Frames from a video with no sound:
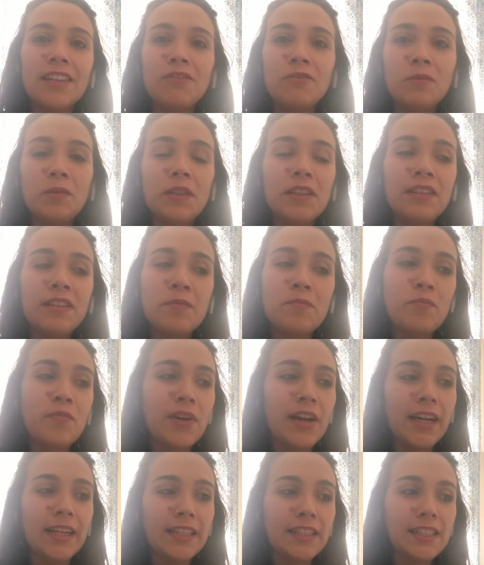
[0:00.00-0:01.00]
with the
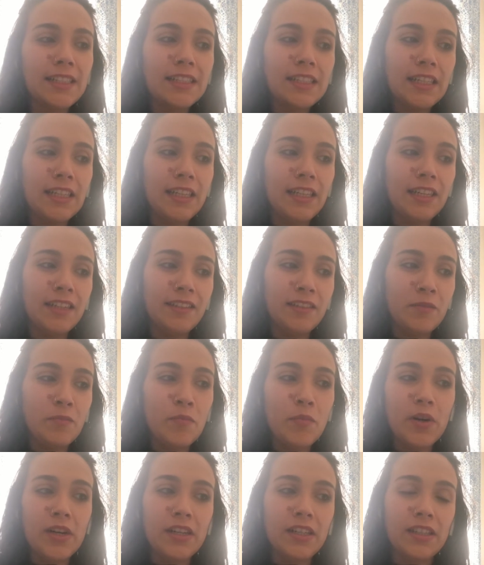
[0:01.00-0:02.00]
pregnancy and the
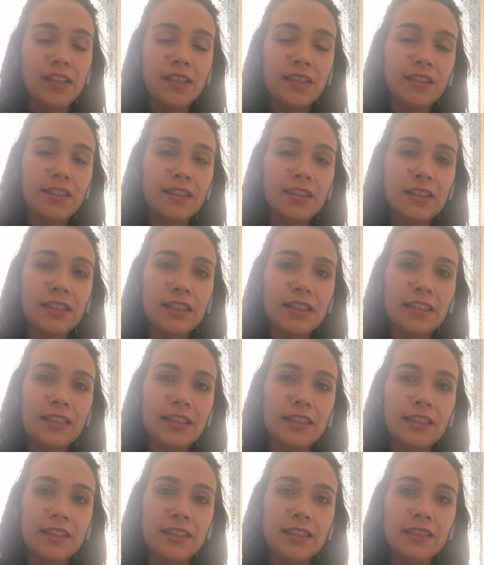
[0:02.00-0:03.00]
birth,
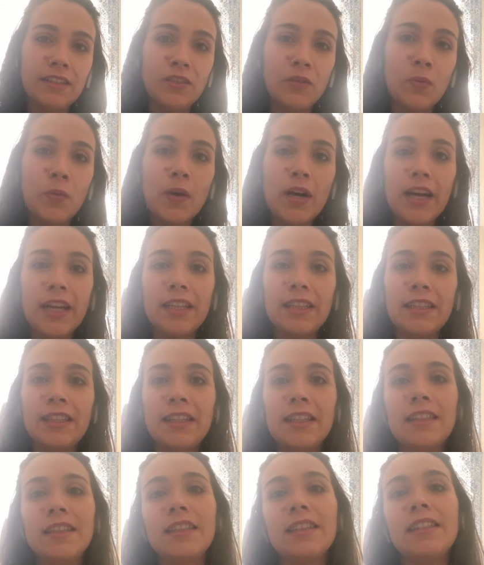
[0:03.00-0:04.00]
the way
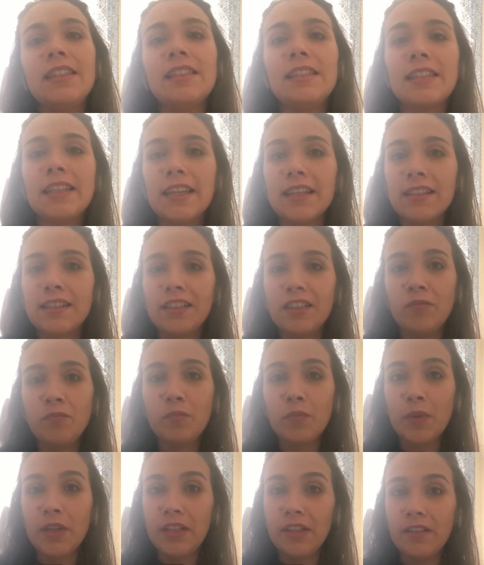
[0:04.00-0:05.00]
that this gets
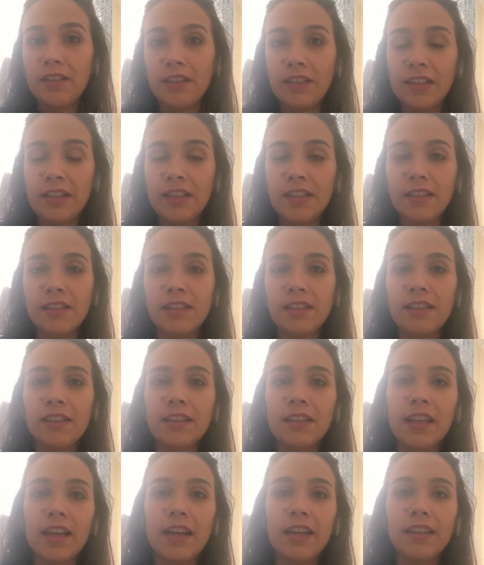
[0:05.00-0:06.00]
imprinted in us,
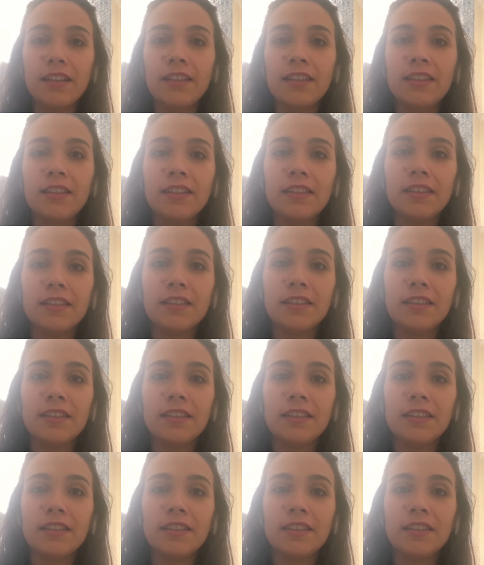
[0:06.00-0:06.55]
it's like